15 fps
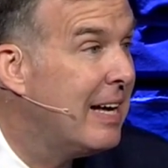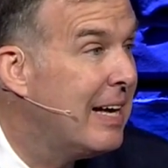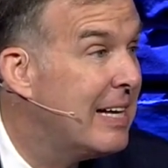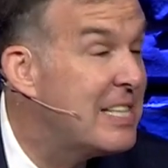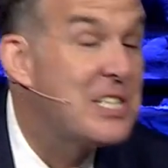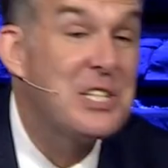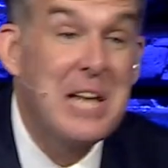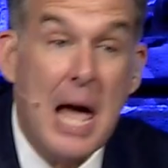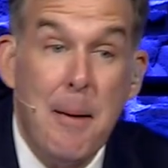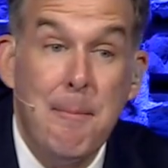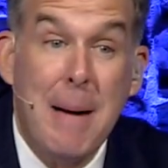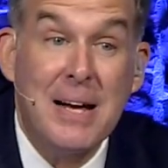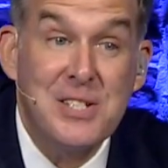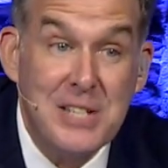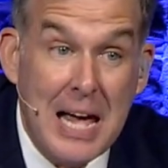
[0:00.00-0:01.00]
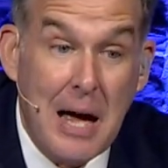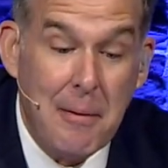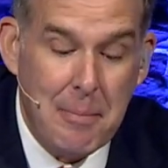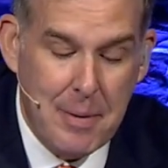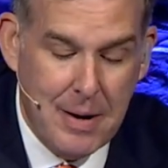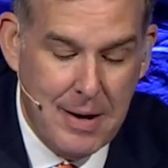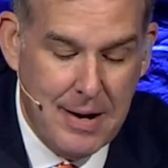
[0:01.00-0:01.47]
Step by
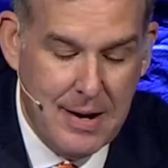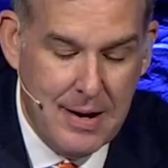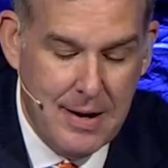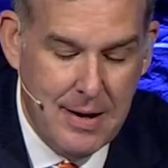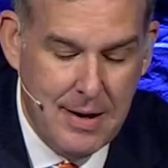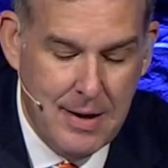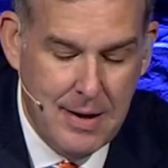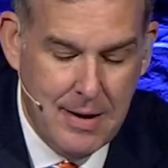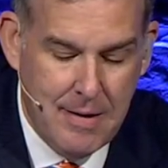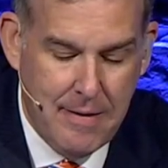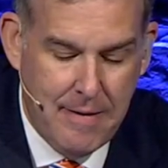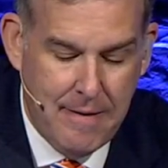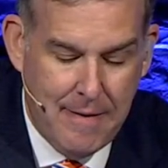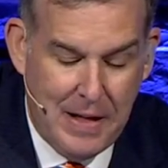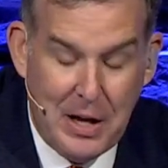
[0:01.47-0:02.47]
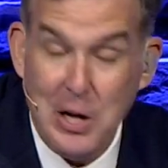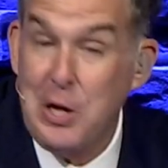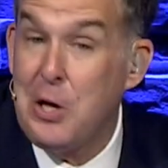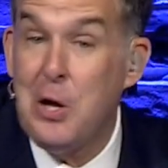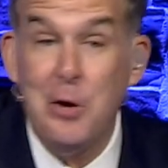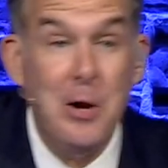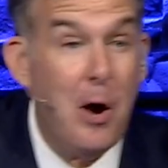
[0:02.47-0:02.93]
step.
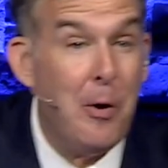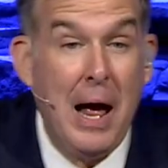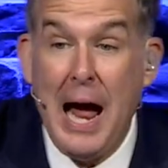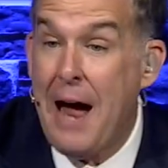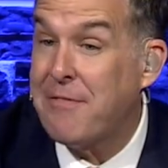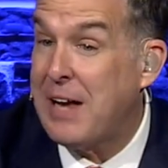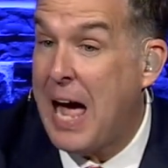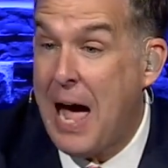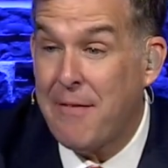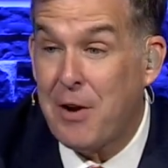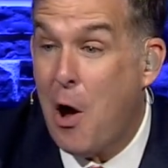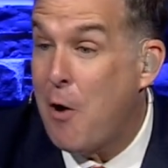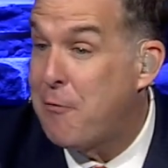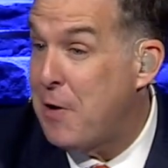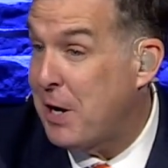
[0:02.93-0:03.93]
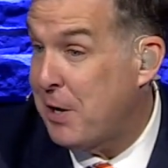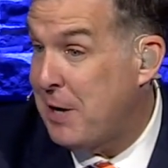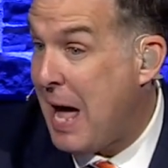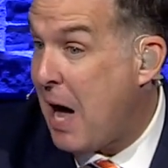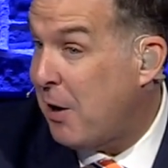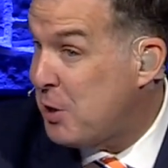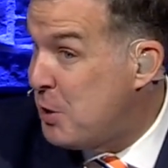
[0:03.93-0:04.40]
You don't have to have it all figured
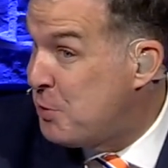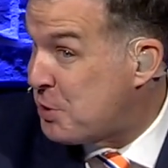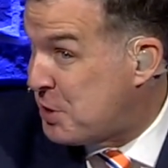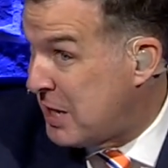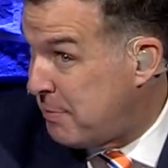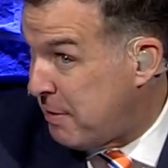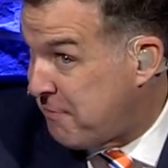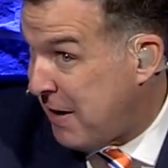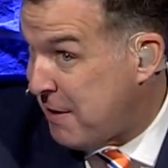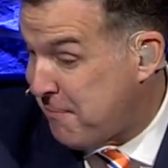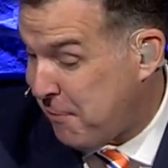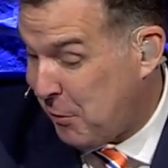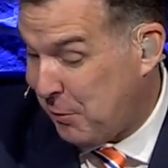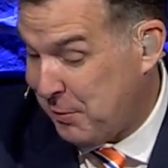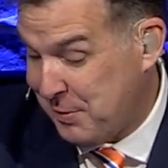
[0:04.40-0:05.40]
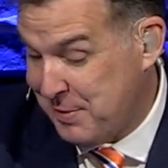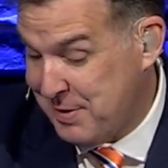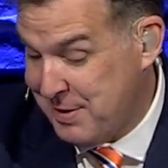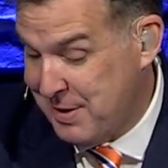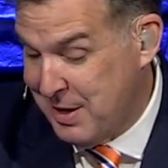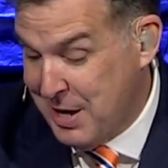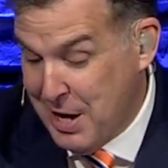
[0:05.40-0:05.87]
out. You just need to be faithful.
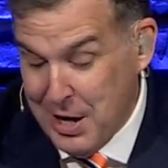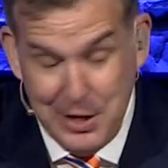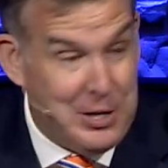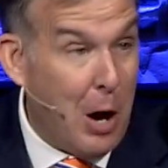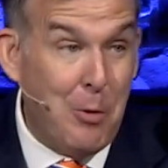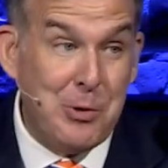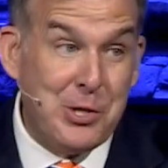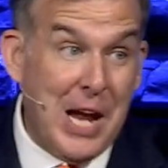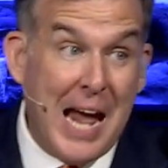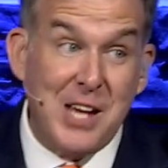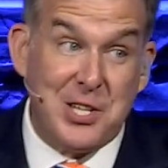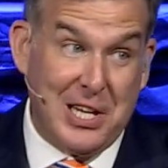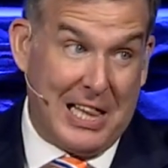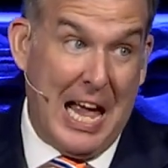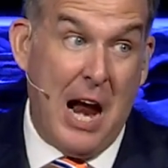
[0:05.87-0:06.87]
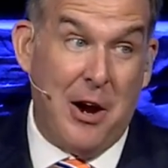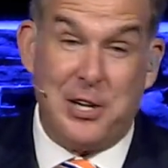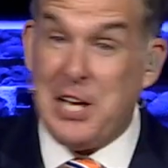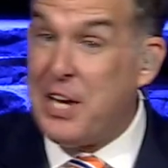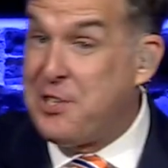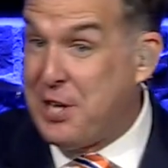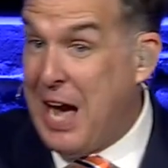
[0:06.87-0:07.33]
Don't chase
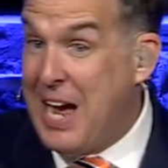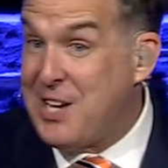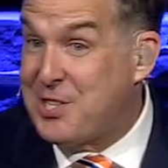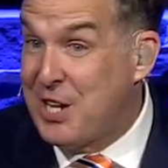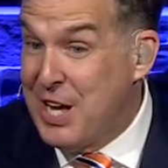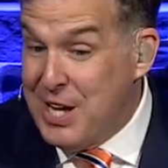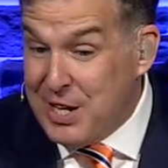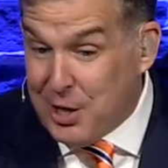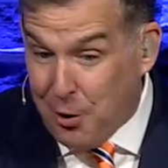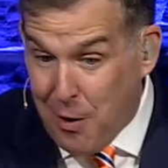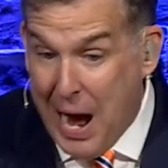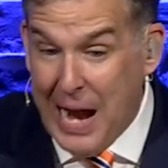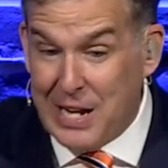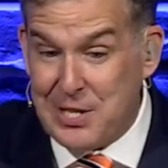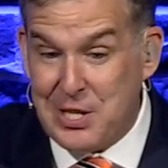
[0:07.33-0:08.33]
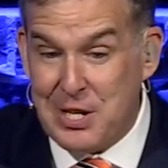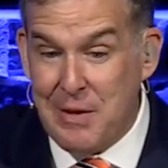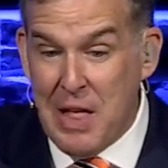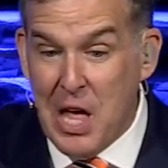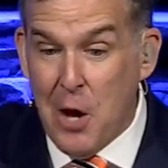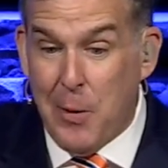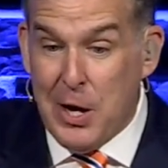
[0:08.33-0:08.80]
clarity, chase Christ.
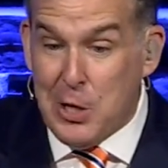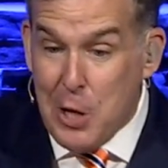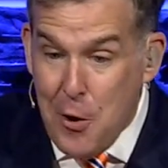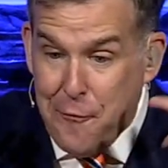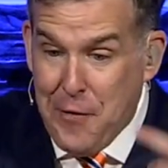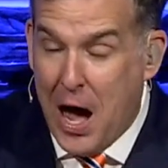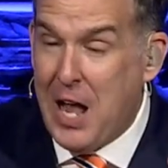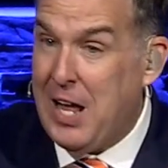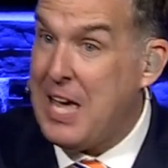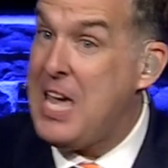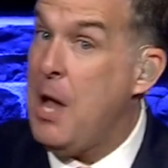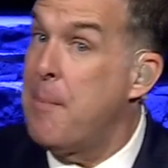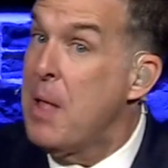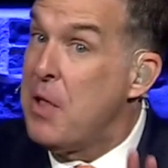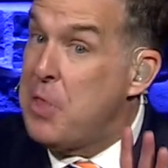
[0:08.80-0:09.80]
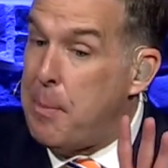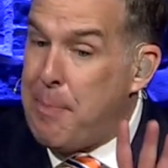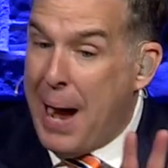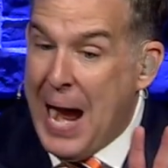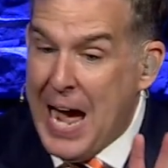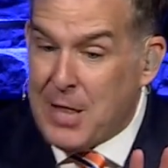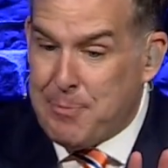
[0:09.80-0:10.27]
When you follow Him, the
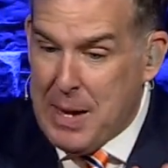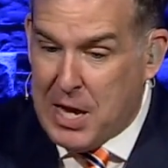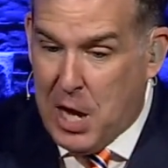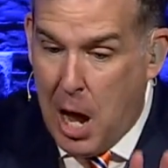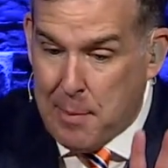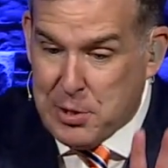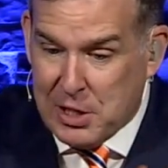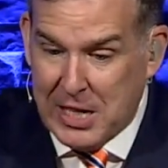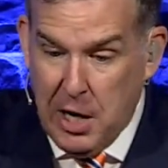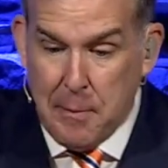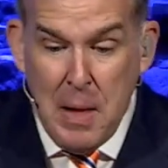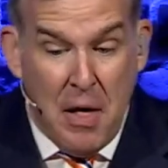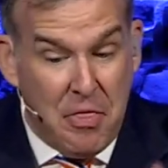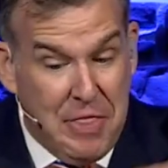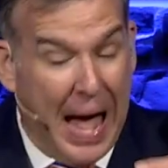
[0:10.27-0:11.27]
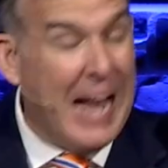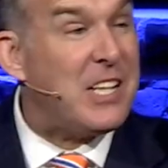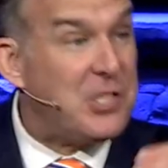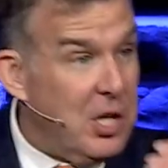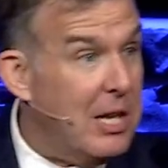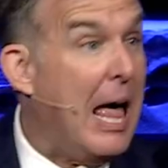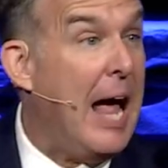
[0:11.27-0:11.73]
path becomes clear. That's
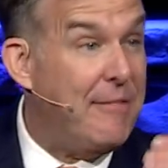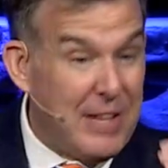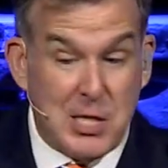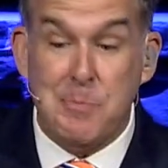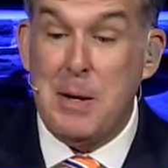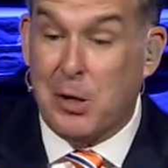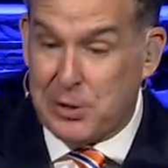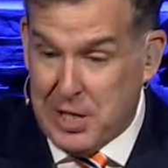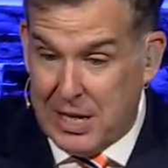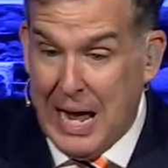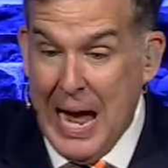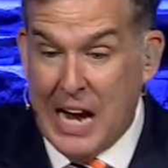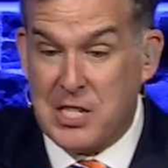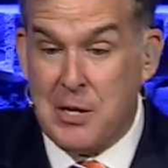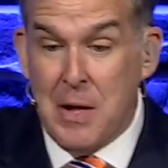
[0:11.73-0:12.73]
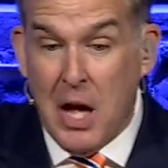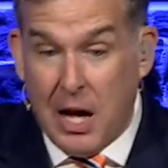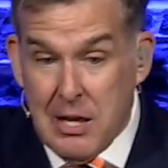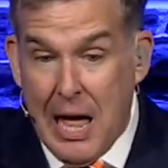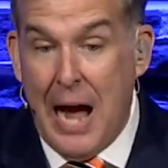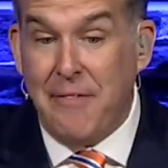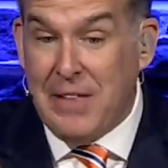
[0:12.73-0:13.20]
the life that's built to last. A
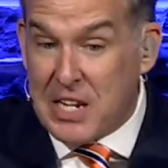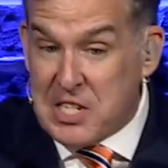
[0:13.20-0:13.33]
life that